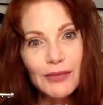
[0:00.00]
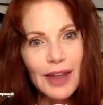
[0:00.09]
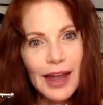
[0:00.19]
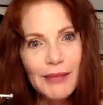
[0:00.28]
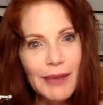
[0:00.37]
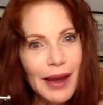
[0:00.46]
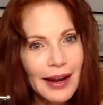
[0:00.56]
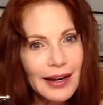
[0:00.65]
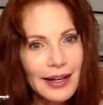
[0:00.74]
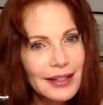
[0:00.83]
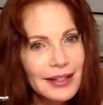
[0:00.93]
flam
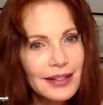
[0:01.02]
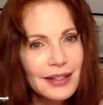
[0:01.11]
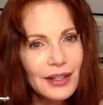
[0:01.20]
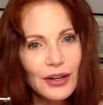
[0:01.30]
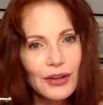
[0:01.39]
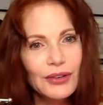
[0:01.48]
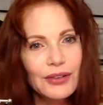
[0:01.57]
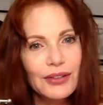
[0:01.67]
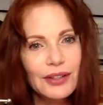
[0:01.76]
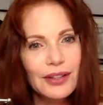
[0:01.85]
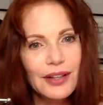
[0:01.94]
man is. You know,
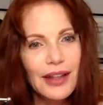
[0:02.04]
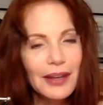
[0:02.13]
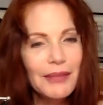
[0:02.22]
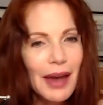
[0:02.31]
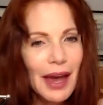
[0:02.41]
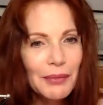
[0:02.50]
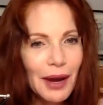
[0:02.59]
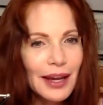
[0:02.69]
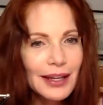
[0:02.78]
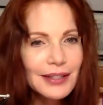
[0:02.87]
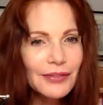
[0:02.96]
yeah. I think Mad
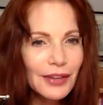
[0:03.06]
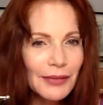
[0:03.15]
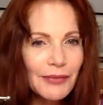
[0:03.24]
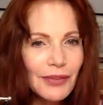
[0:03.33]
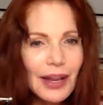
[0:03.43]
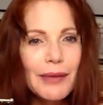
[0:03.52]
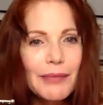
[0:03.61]
Mike is a flim flam